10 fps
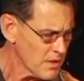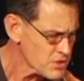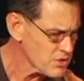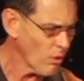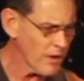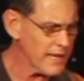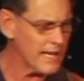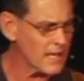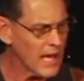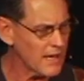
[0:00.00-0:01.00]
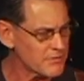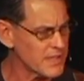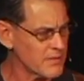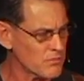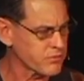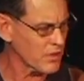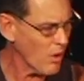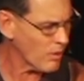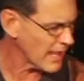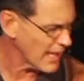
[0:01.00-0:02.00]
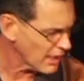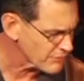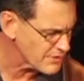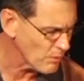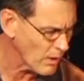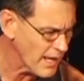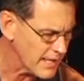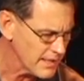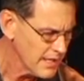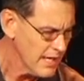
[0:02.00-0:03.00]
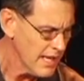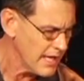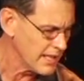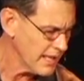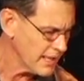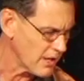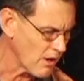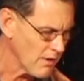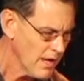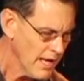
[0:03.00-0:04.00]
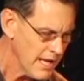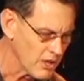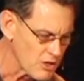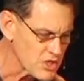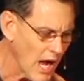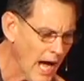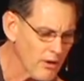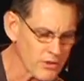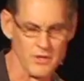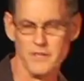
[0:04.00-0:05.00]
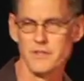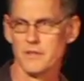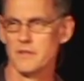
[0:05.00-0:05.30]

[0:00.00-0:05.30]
Storge love didn't flow in a healthy way in our childhood,